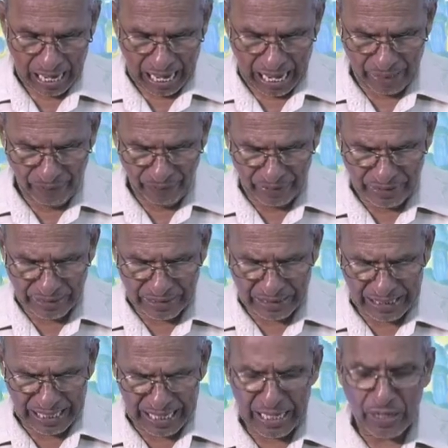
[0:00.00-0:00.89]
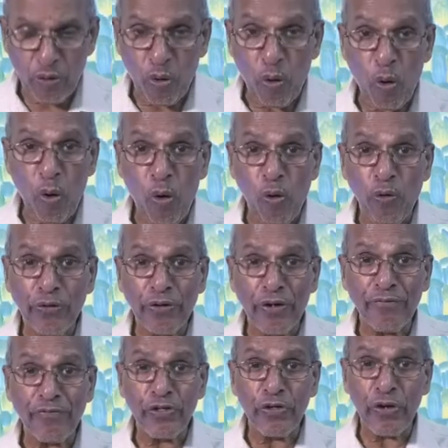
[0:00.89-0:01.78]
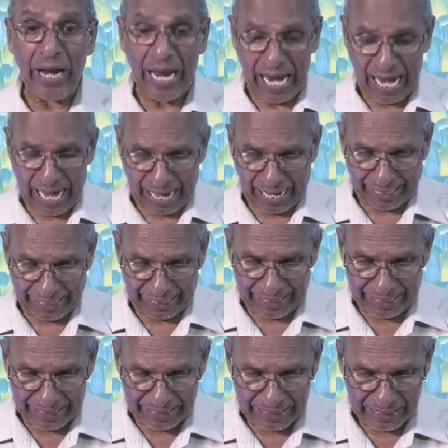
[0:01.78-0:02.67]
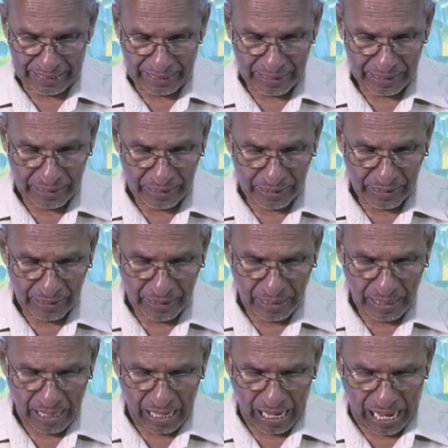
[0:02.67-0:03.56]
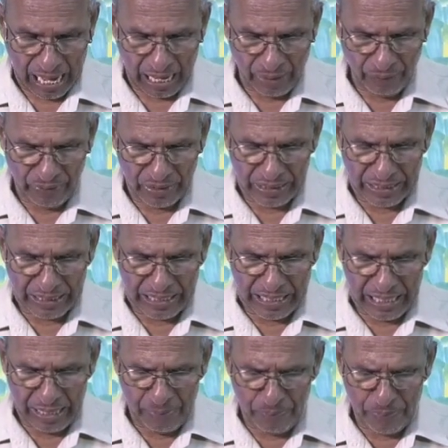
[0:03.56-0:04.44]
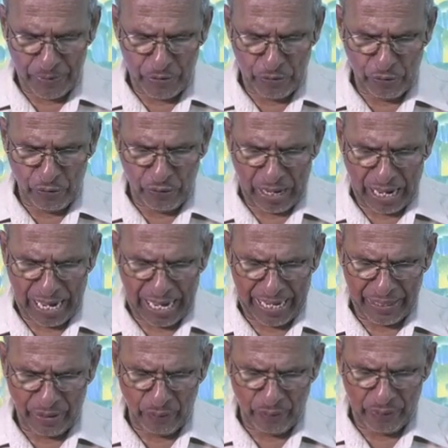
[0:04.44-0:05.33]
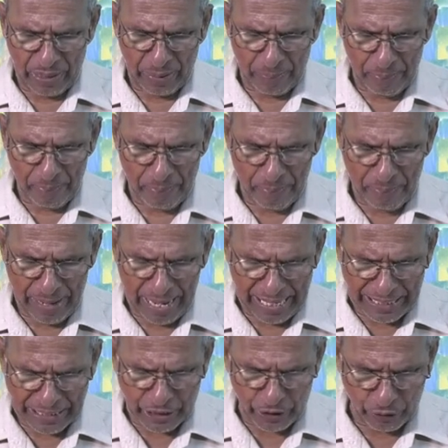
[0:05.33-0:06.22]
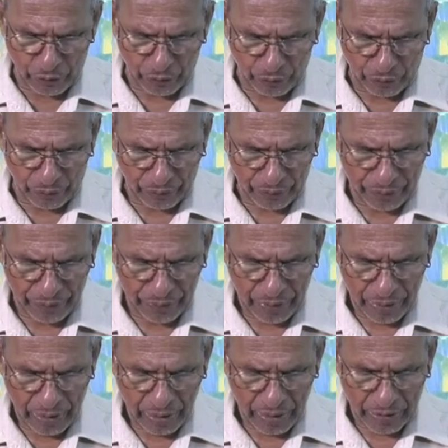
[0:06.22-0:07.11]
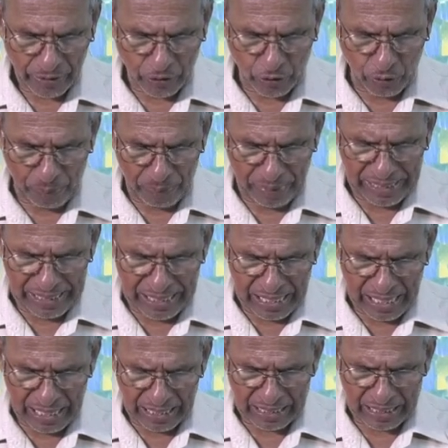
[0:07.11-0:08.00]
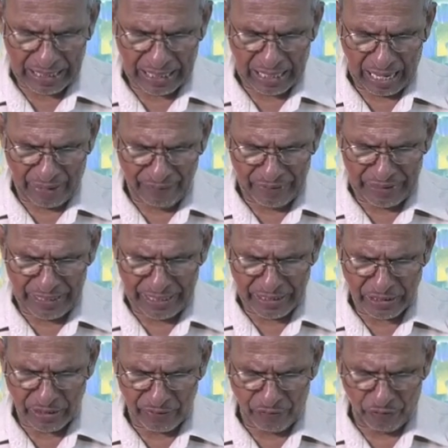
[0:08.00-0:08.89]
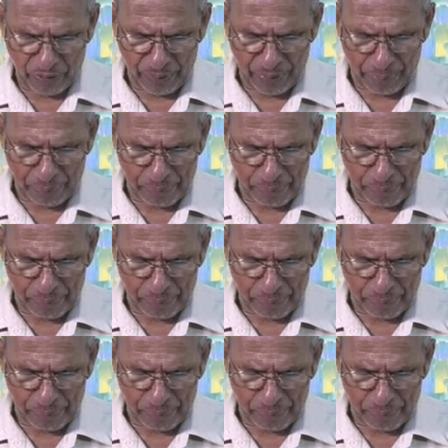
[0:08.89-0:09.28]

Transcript: I will take hold of your hand. I will keep you and will make you to be a covenant for the